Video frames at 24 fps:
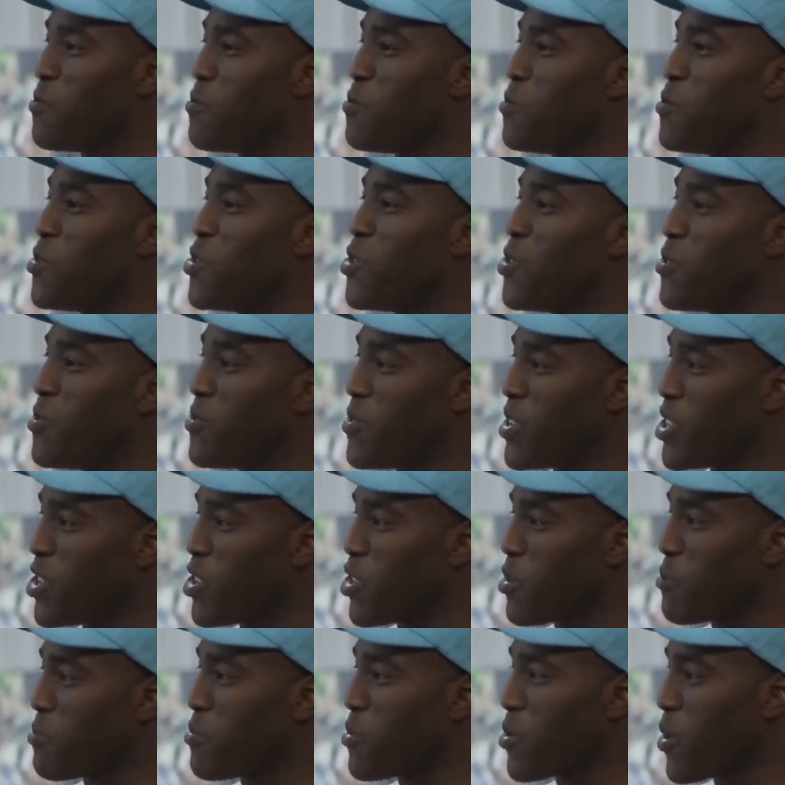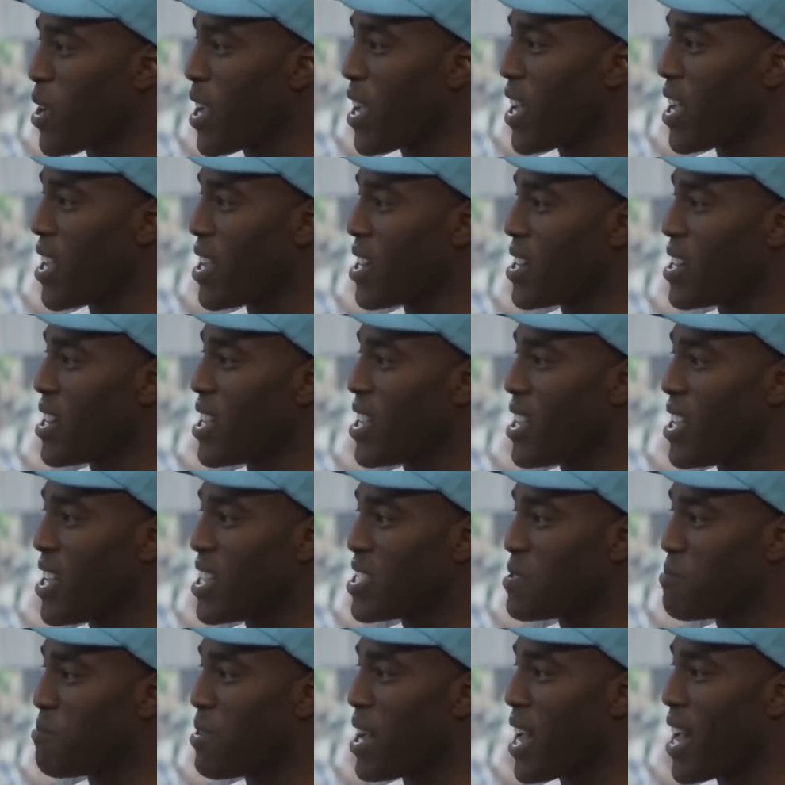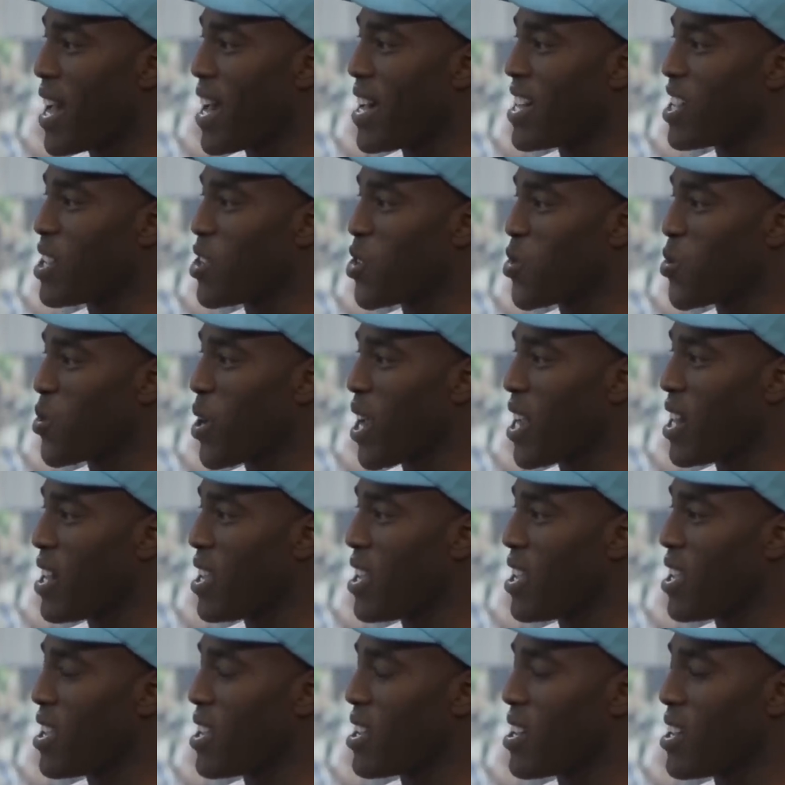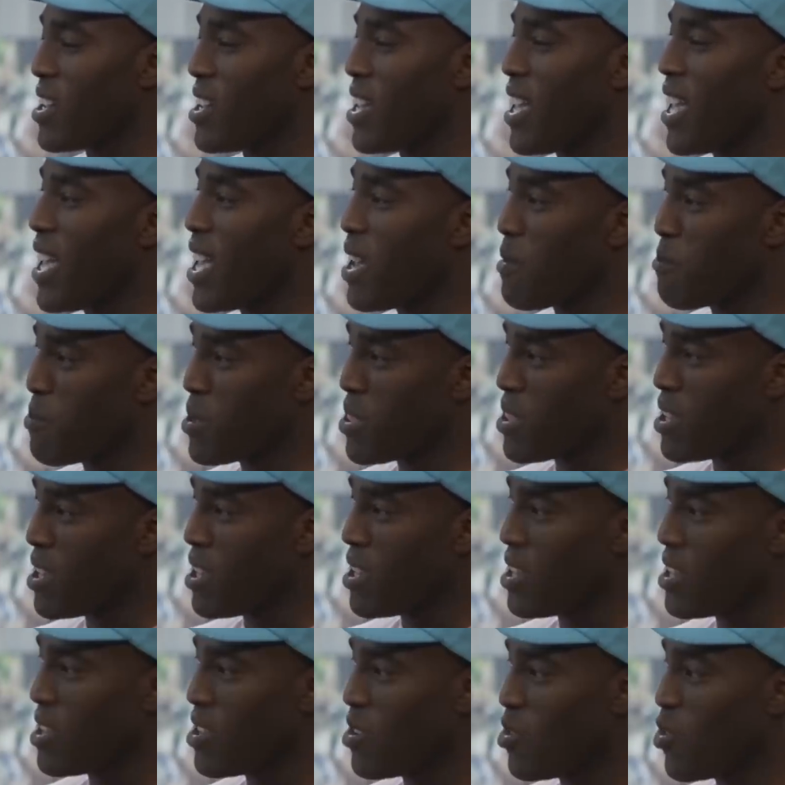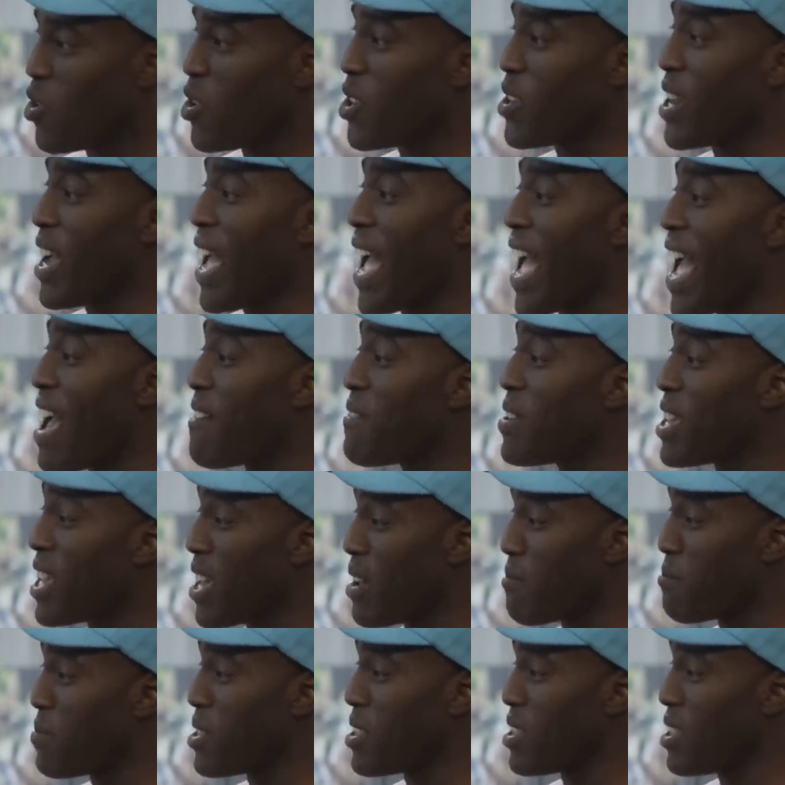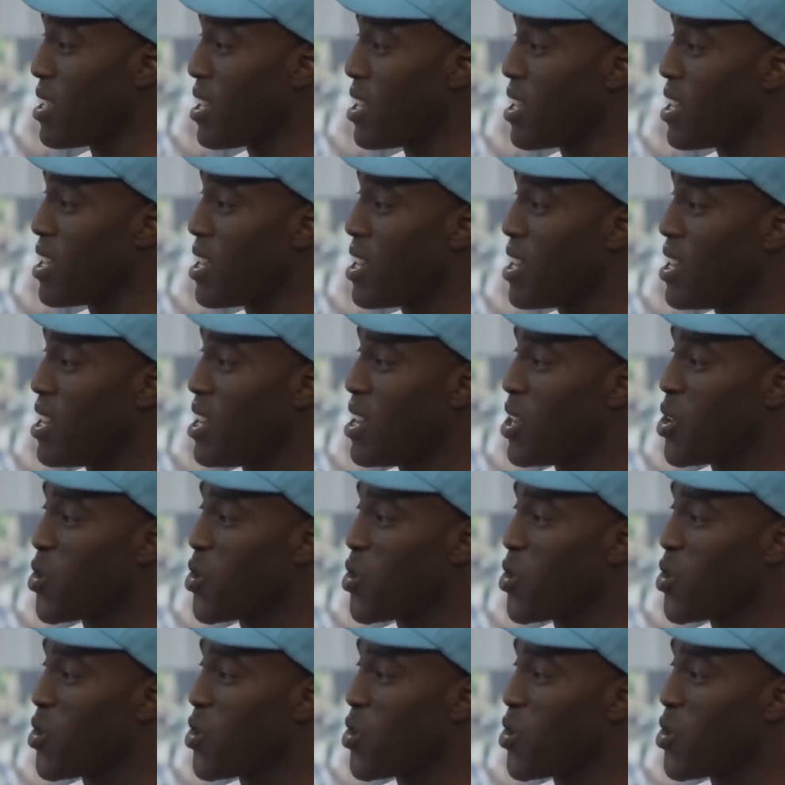moving your brand is by creating empathy or having empathy,